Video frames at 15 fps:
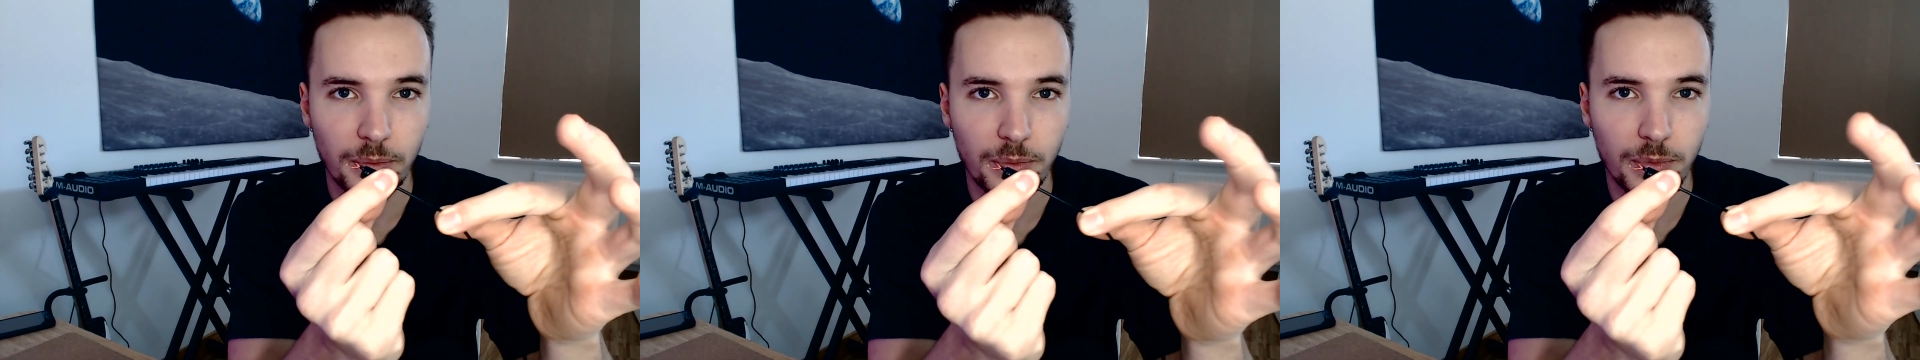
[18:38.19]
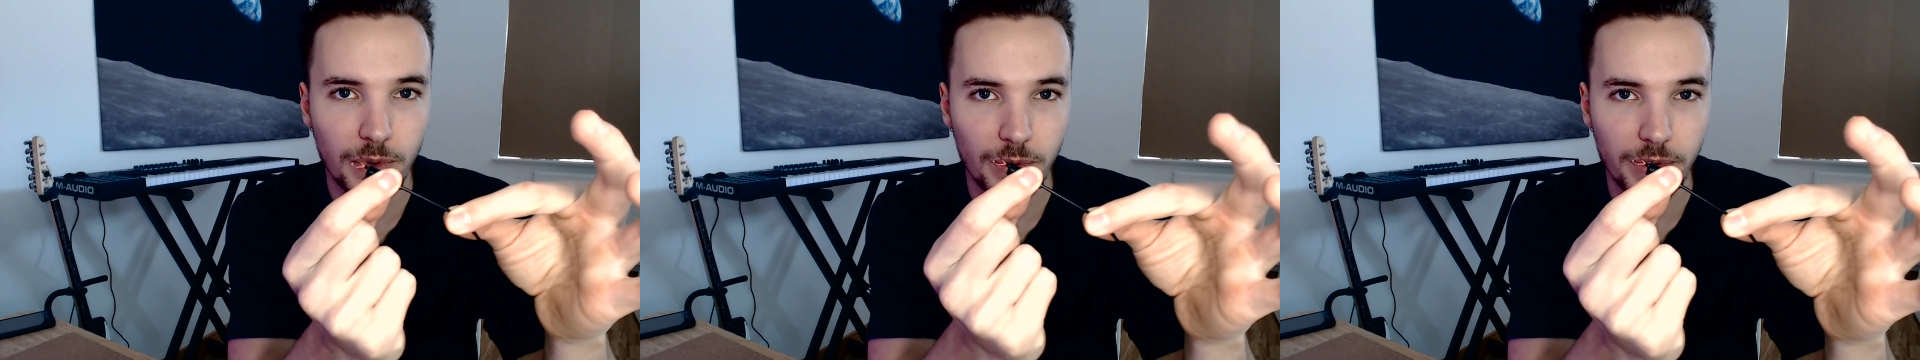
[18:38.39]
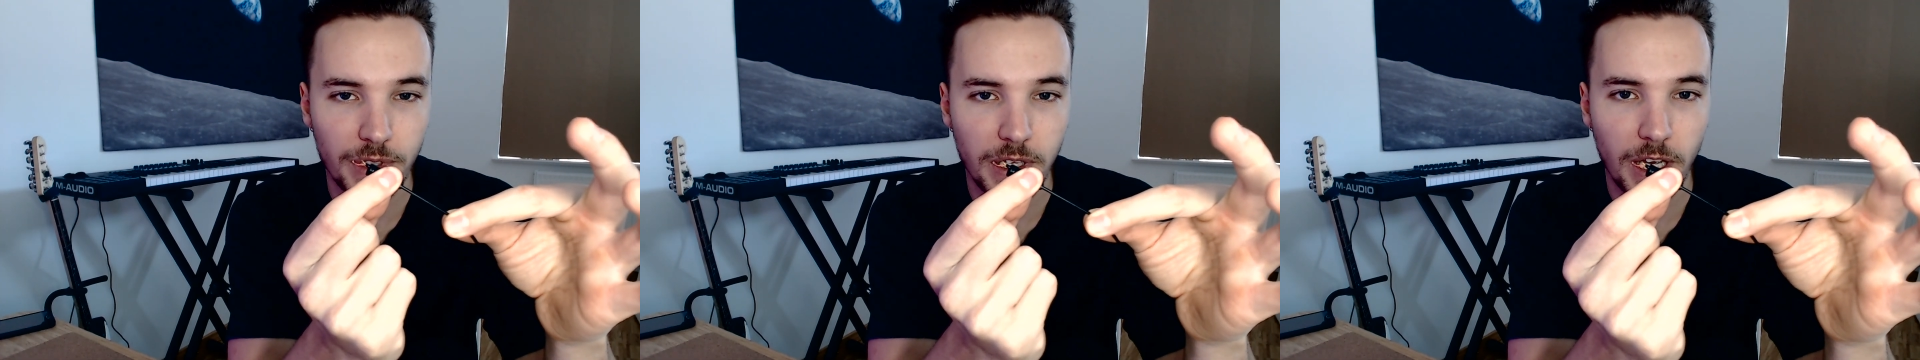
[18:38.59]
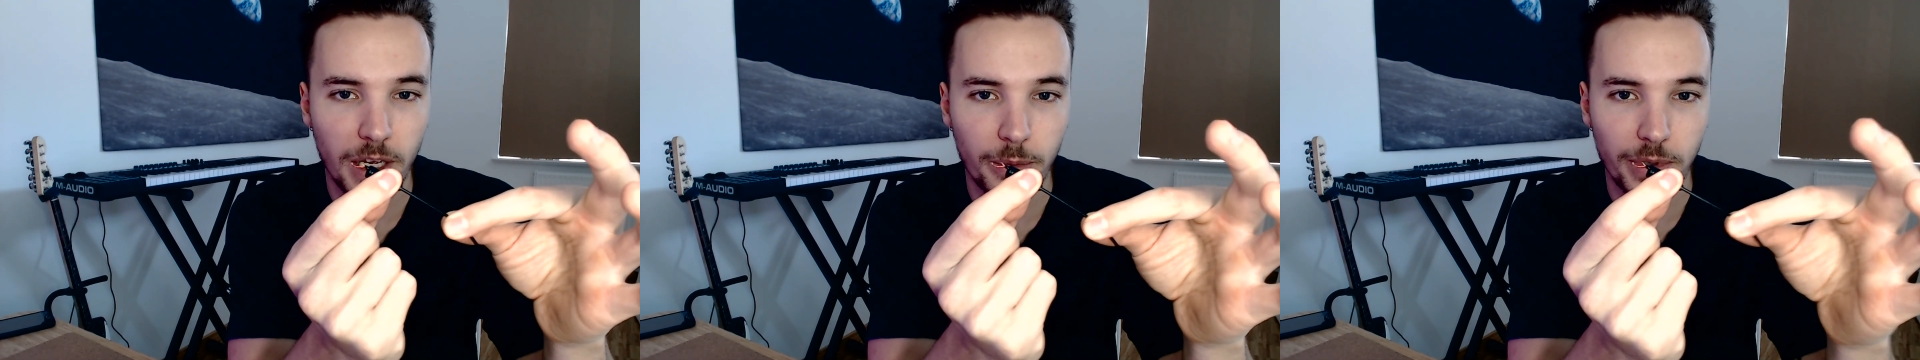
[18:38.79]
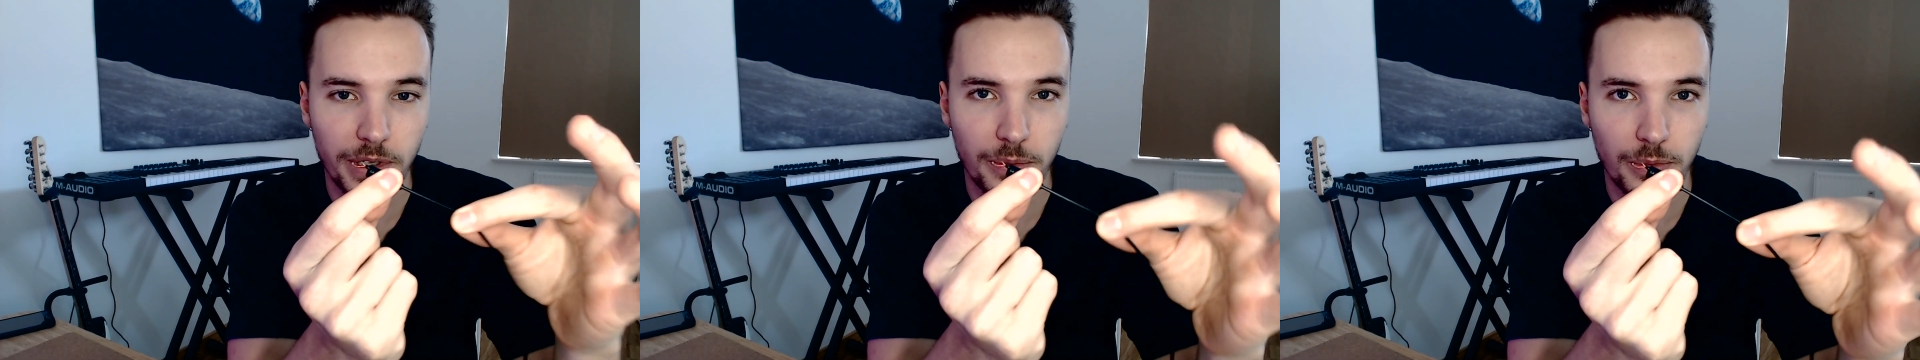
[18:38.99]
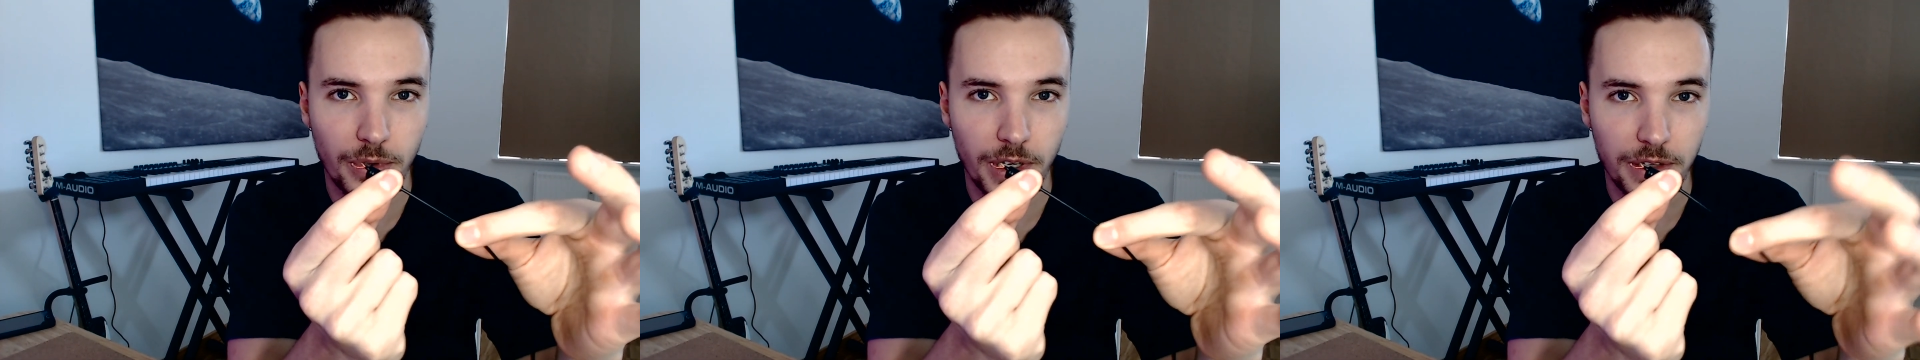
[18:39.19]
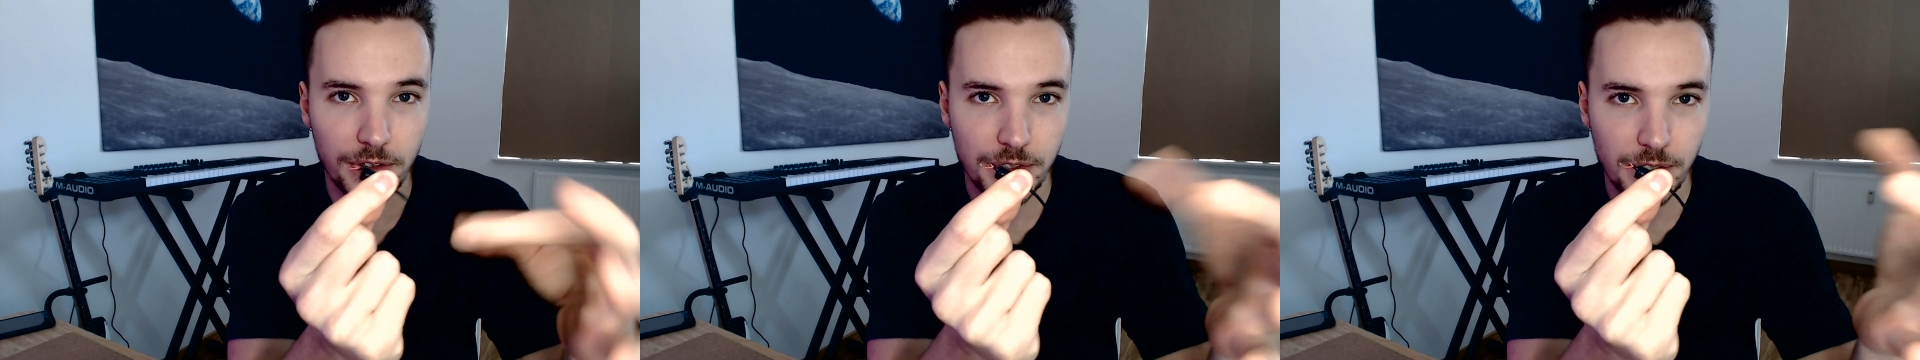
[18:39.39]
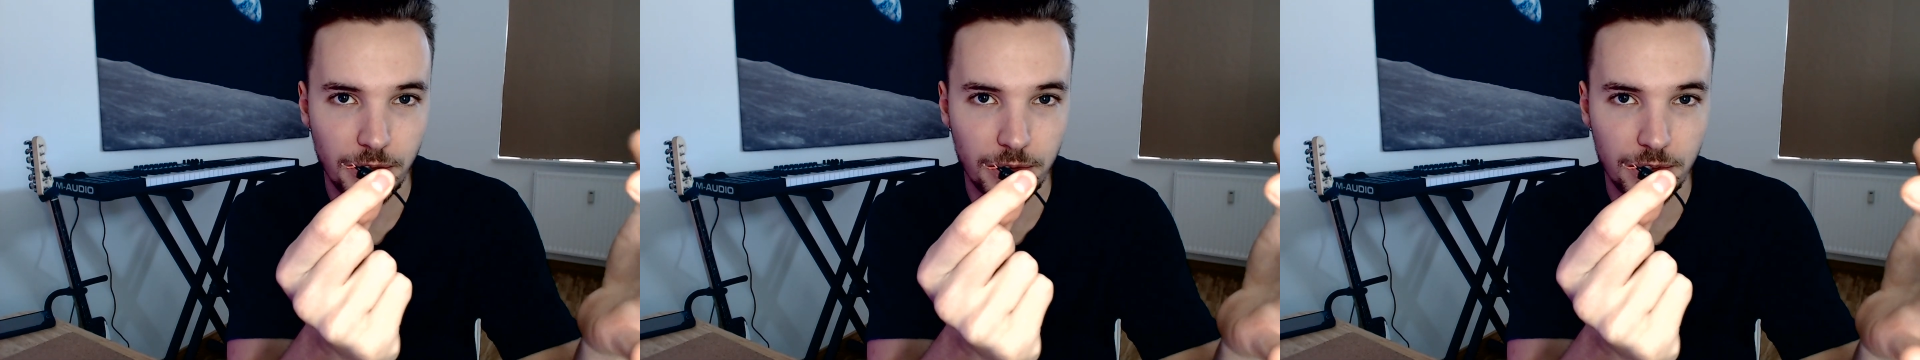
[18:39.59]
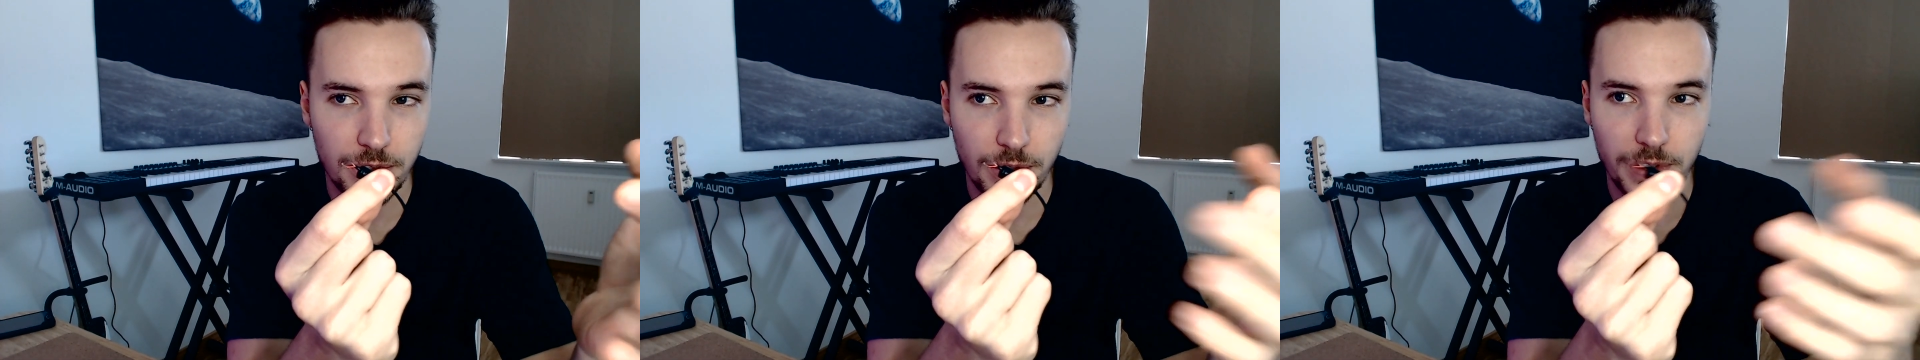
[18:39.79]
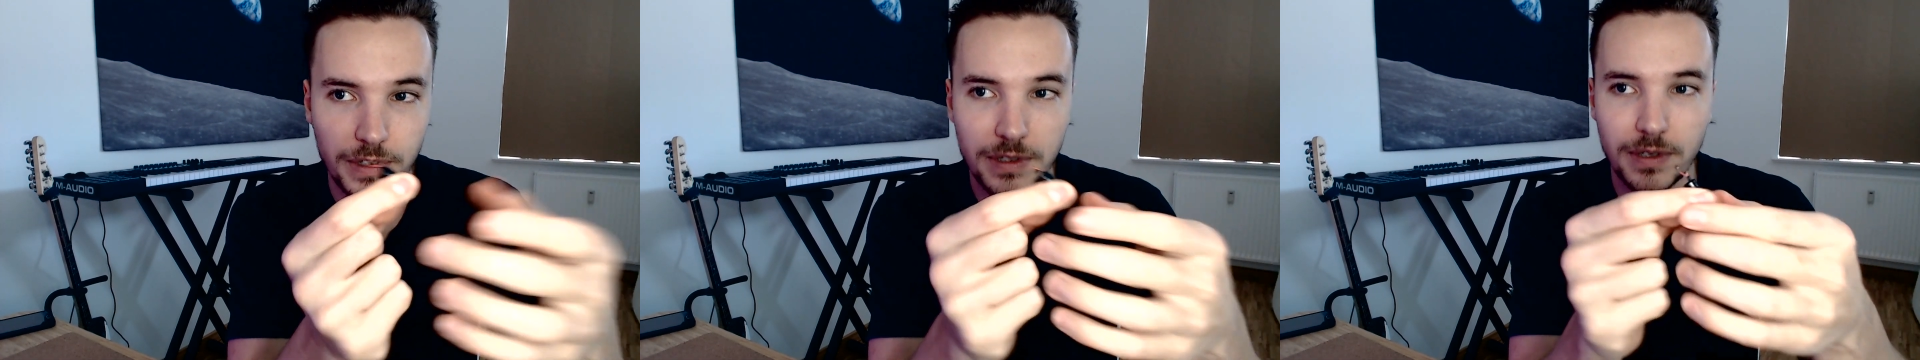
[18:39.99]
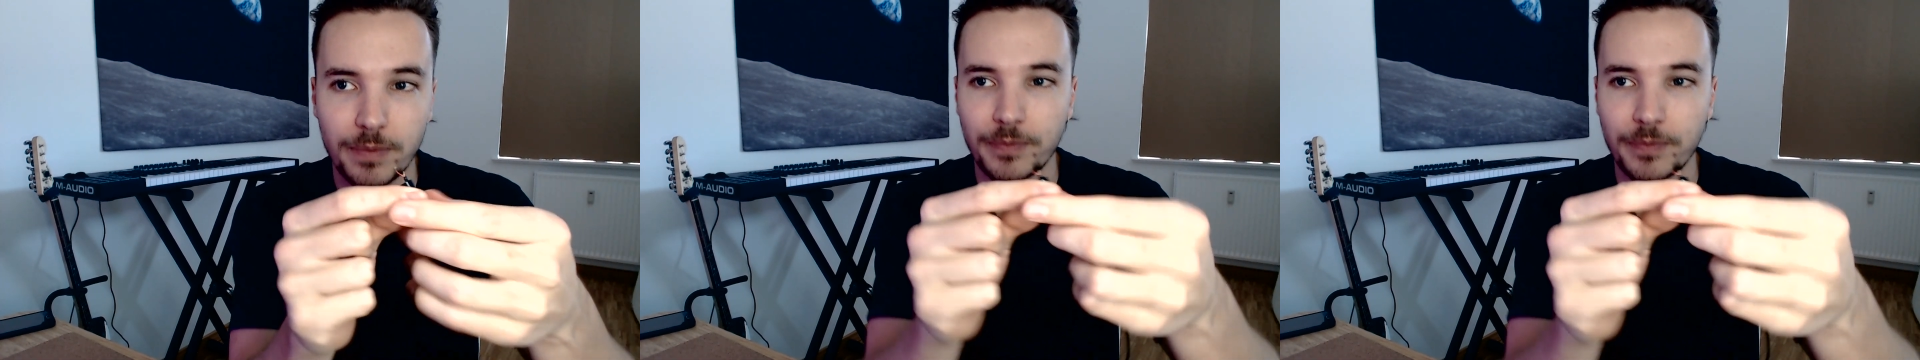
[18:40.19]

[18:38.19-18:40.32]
pull the cable and break the solder joints.